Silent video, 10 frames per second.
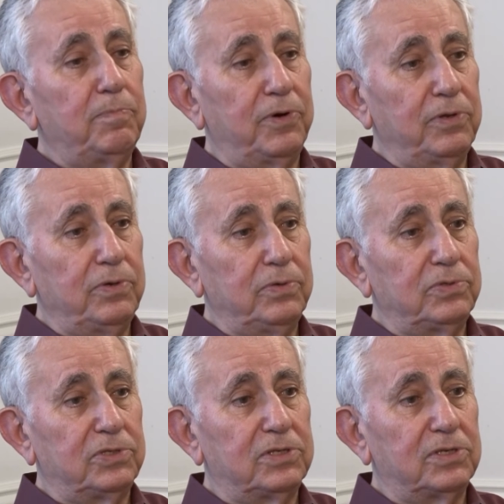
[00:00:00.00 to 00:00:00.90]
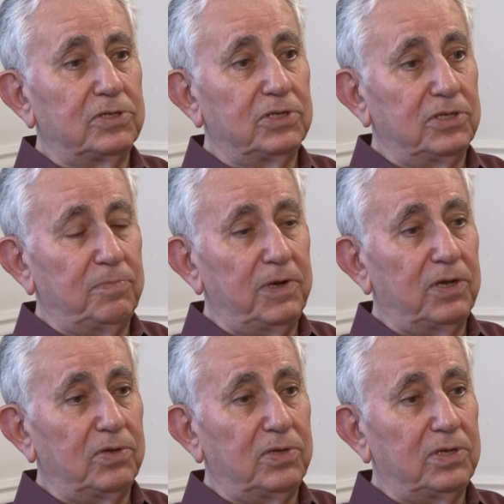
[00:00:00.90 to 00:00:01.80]
produced just
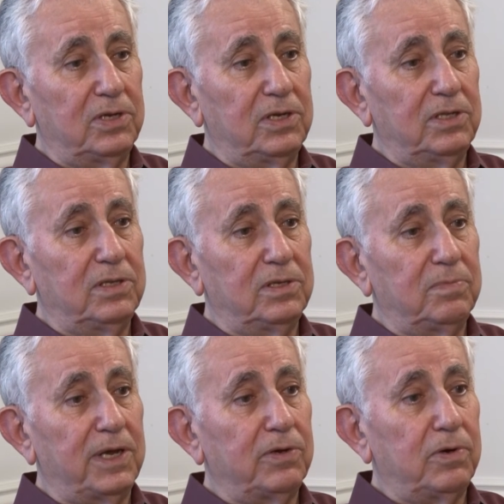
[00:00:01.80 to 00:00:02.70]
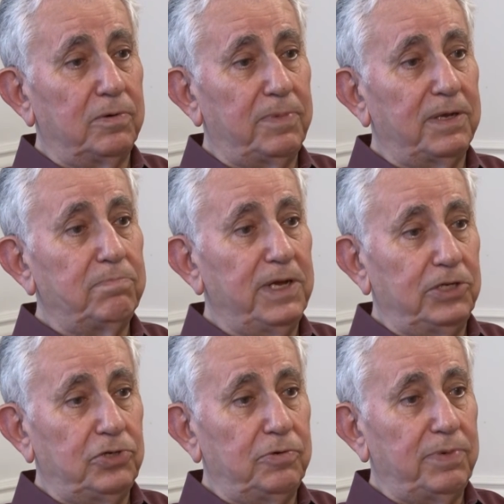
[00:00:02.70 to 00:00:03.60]
about in by all
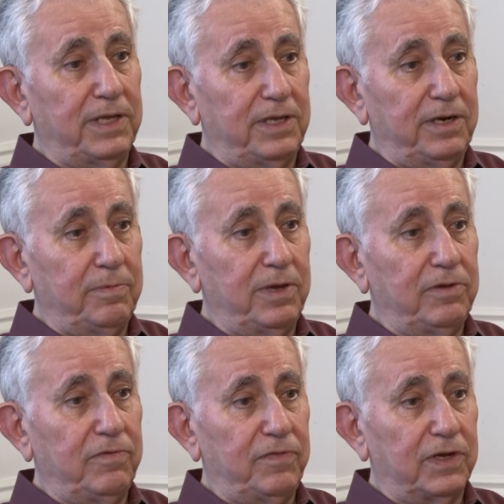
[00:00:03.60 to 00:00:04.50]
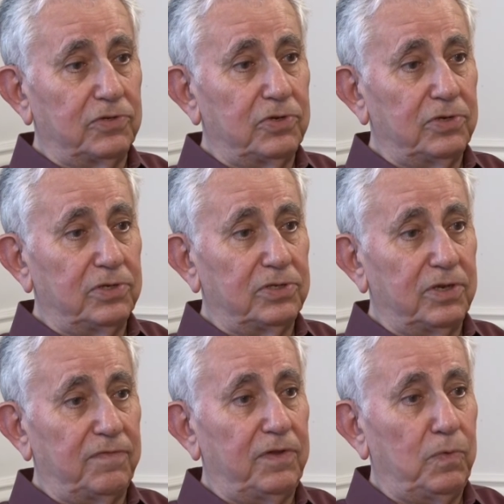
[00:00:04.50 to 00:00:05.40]
major battery manufacturers
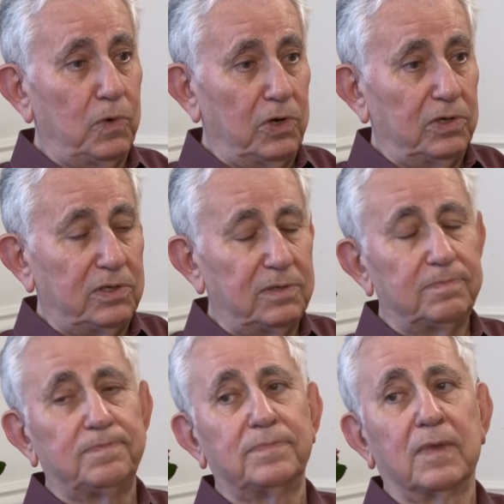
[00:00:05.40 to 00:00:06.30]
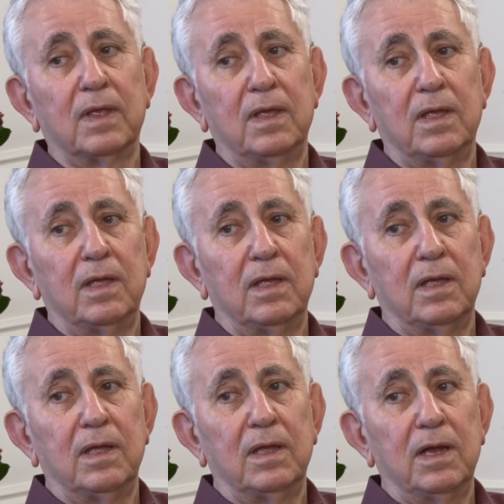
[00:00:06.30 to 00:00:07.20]
of the world.
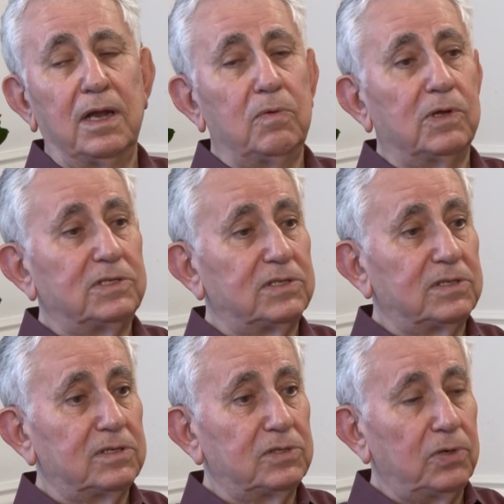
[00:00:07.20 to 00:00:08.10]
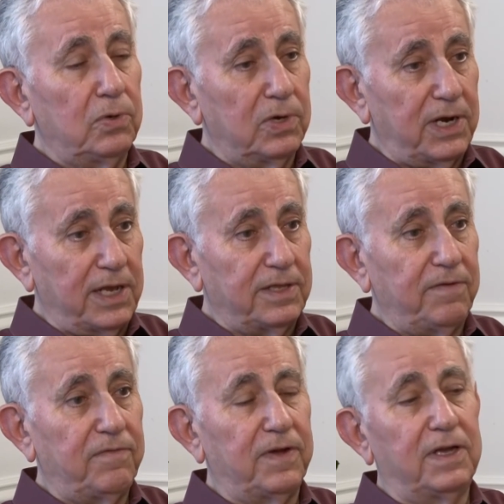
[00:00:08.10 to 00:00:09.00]
And what's so
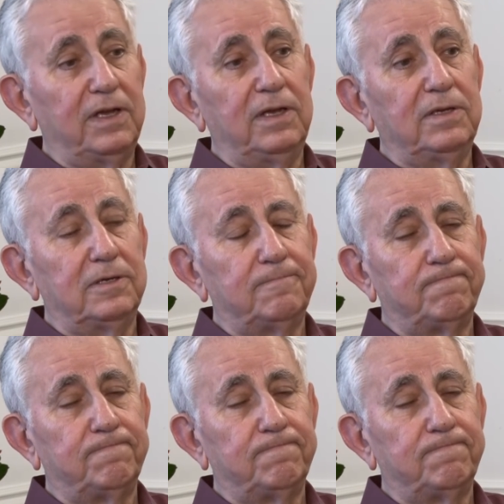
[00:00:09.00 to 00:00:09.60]
gratifying